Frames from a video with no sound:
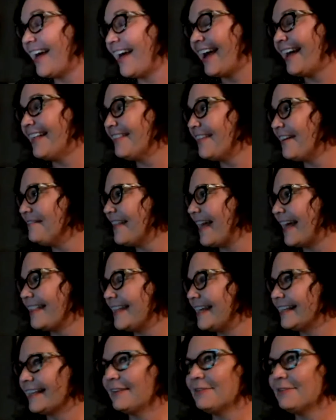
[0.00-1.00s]
I love that
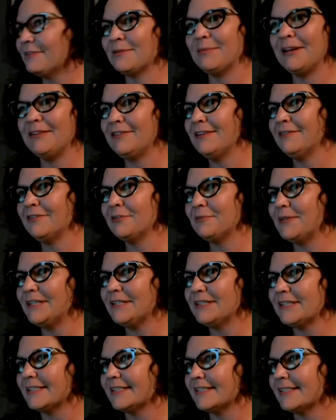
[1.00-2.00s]
thing. That was one of my favorite
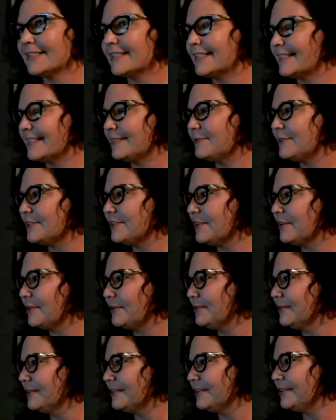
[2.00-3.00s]
pieces, just because it was
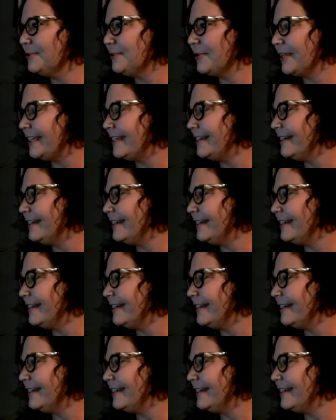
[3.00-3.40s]
so kooky.